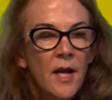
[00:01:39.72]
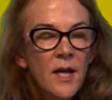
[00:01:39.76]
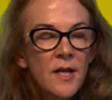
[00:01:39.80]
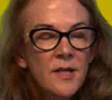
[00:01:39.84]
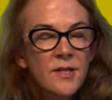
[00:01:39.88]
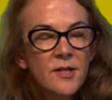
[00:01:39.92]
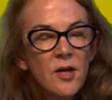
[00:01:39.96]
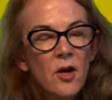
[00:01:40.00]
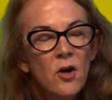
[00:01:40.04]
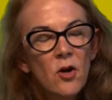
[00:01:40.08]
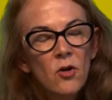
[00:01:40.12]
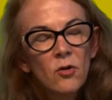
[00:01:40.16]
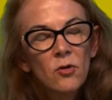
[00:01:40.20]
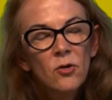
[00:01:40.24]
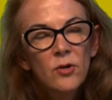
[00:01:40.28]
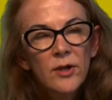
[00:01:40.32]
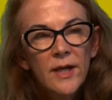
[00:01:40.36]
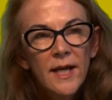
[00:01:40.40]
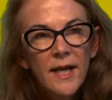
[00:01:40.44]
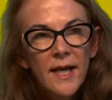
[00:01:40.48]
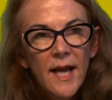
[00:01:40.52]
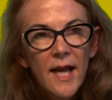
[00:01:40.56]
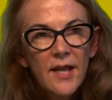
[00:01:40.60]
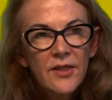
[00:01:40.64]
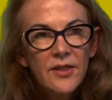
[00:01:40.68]
So
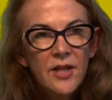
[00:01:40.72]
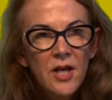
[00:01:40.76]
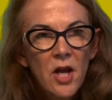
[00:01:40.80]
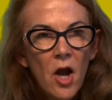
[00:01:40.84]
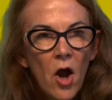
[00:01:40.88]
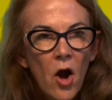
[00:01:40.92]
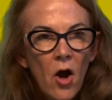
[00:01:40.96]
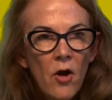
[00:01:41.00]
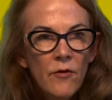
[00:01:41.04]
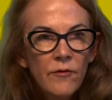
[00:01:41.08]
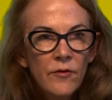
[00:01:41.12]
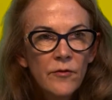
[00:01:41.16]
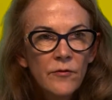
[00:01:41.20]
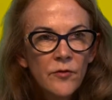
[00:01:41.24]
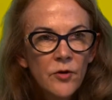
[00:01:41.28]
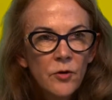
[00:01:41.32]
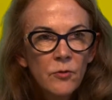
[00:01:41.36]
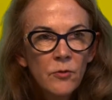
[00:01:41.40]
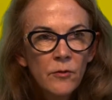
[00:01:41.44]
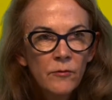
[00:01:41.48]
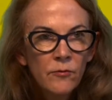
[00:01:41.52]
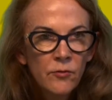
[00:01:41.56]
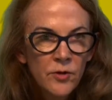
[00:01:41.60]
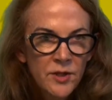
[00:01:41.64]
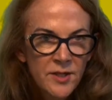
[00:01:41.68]
looking at the
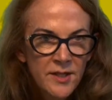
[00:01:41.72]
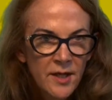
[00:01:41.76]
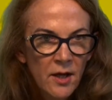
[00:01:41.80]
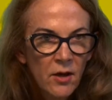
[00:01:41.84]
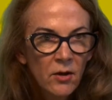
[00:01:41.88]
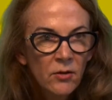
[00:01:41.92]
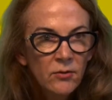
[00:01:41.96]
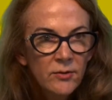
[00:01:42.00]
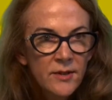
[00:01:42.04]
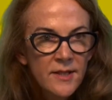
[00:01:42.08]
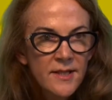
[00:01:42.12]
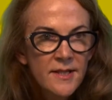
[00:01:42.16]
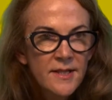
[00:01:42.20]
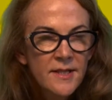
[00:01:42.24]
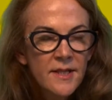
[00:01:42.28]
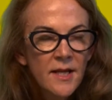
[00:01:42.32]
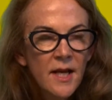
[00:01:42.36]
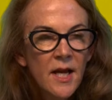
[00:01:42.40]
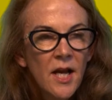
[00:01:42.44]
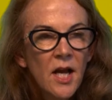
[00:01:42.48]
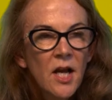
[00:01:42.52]
overview of results,